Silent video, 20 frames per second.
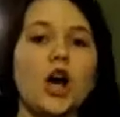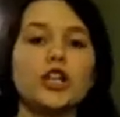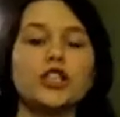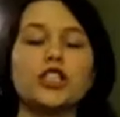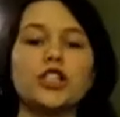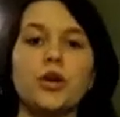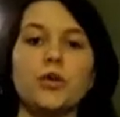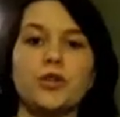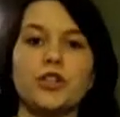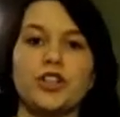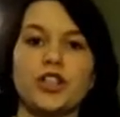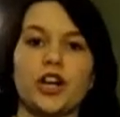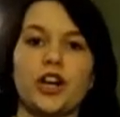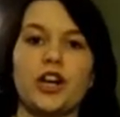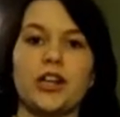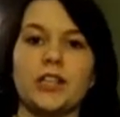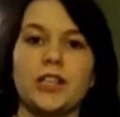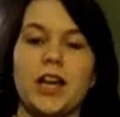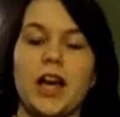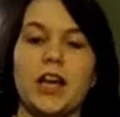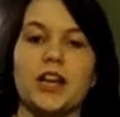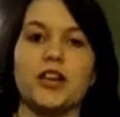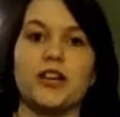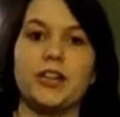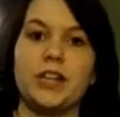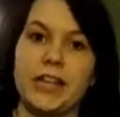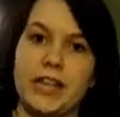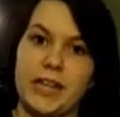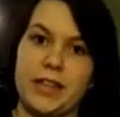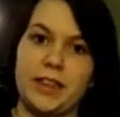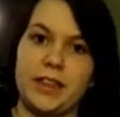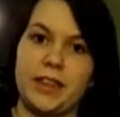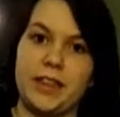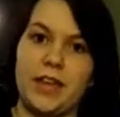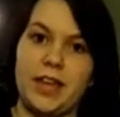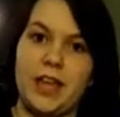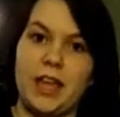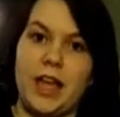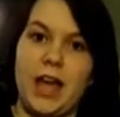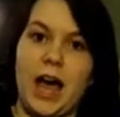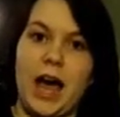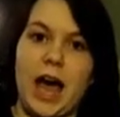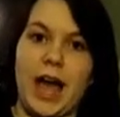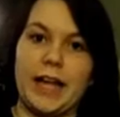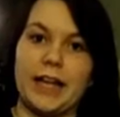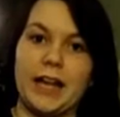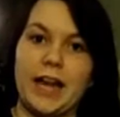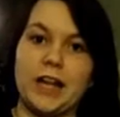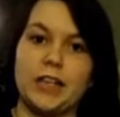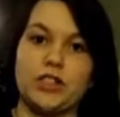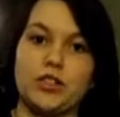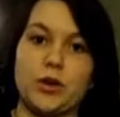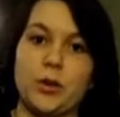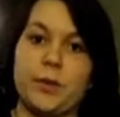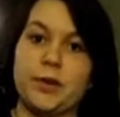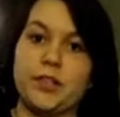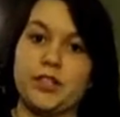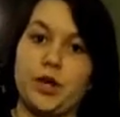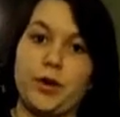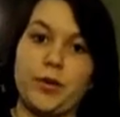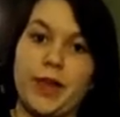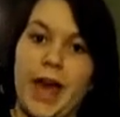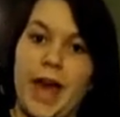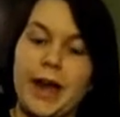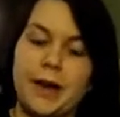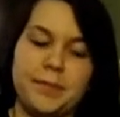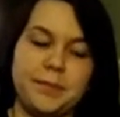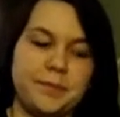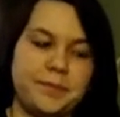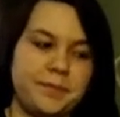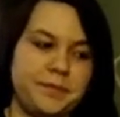also, the shirt underneath I got, so I'm going to show that.